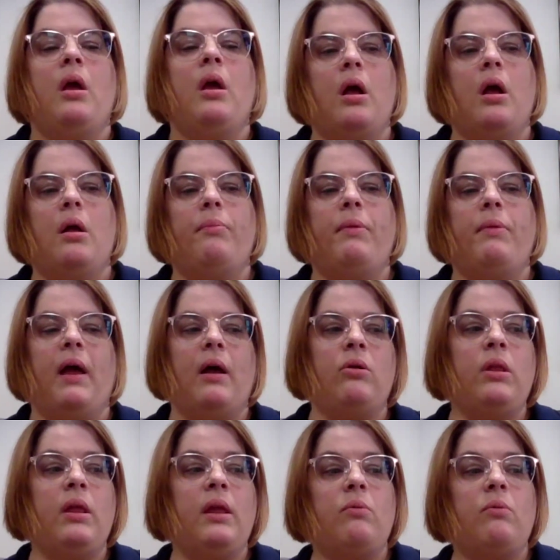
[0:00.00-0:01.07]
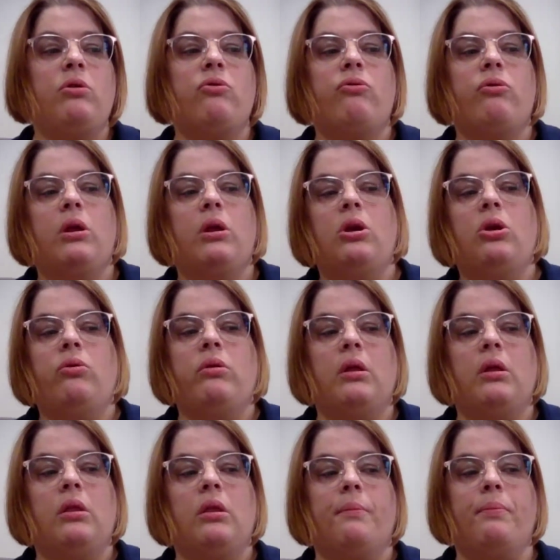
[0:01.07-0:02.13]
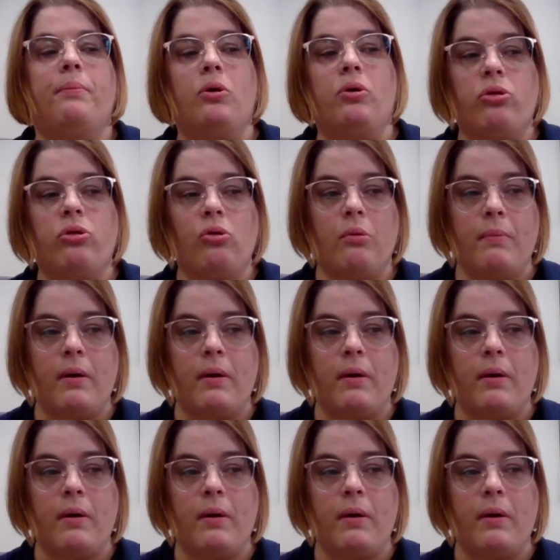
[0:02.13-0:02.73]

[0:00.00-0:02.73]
The outline was created using the bookstore